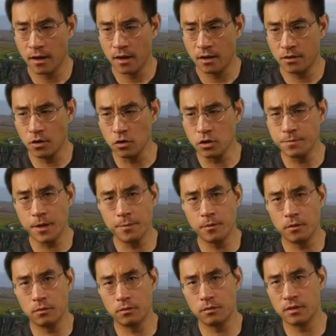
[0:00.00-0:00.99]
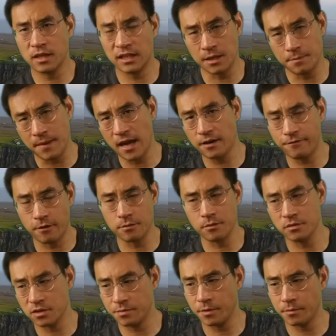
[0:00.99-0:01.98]
those people, the demand from
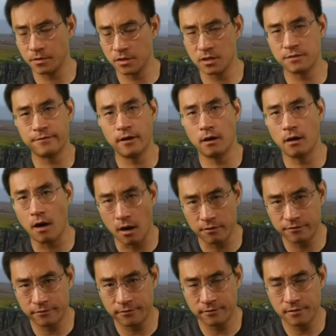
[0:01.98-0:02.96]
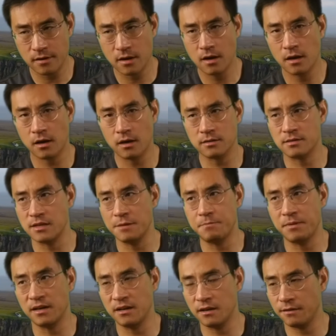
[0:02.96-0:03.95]
those people just fell off, because they
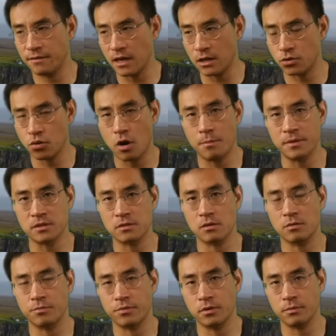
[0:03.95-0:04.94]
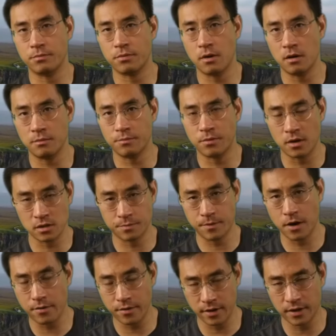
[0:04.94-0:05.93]
believe that Trump is going to bring
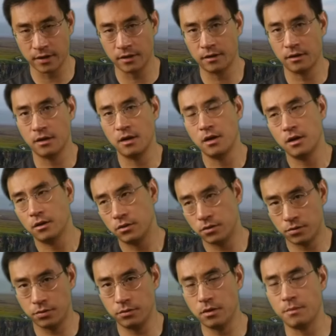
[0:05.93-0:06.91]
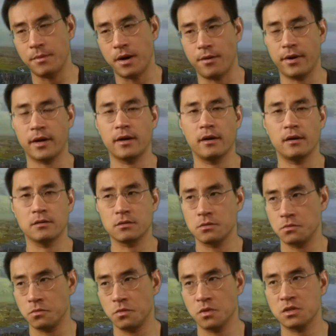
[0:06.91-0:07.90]
prosperity to America.
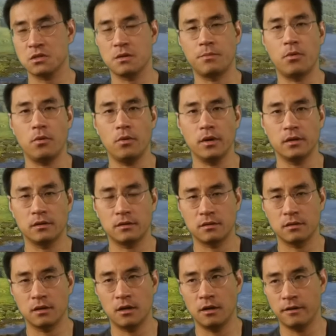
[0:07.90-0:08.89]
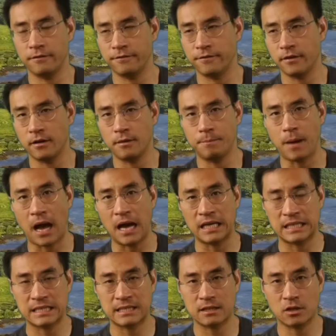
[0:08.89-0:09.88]
So what's the point of
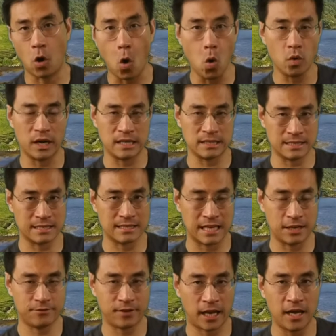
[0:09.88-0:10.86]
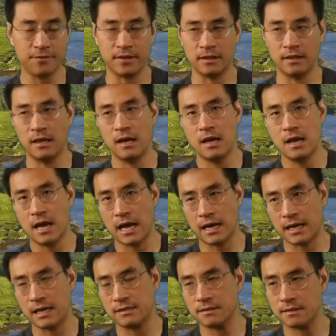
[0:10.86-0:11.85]
buying gold as the safe haven
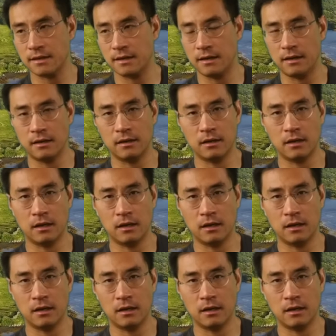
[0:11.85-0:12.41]
against the